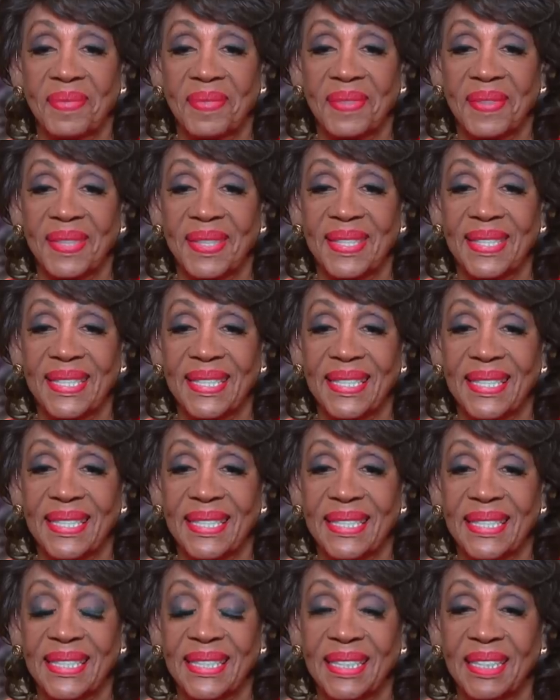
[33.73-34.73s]

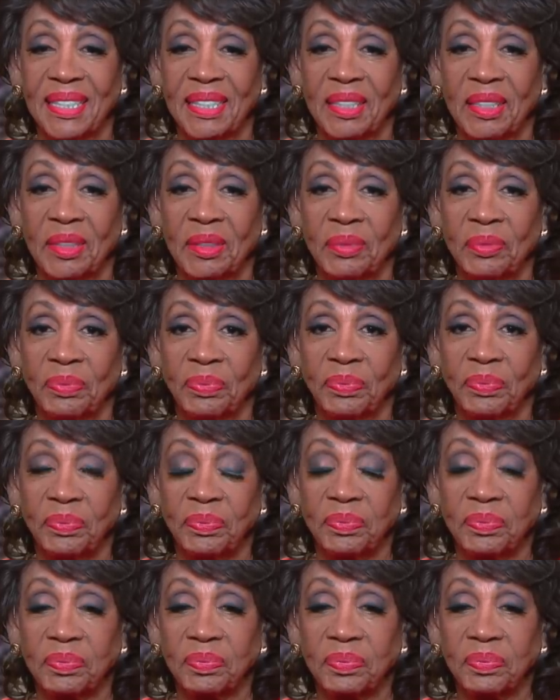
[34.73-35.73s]

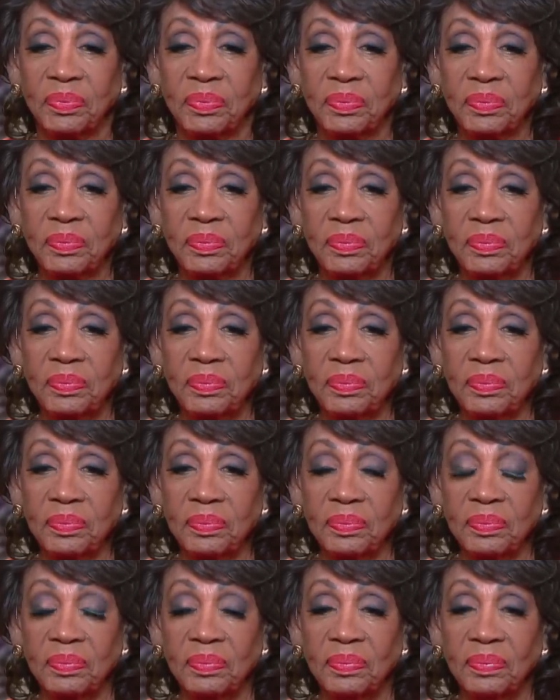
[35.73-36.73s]

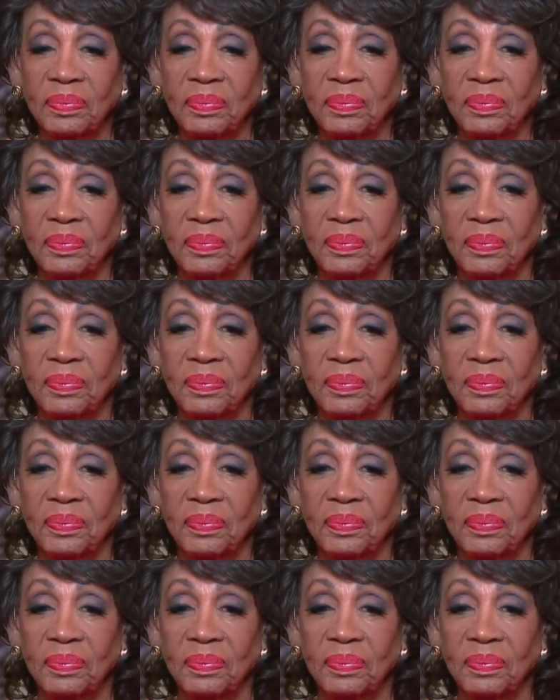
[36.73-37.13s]
(silent)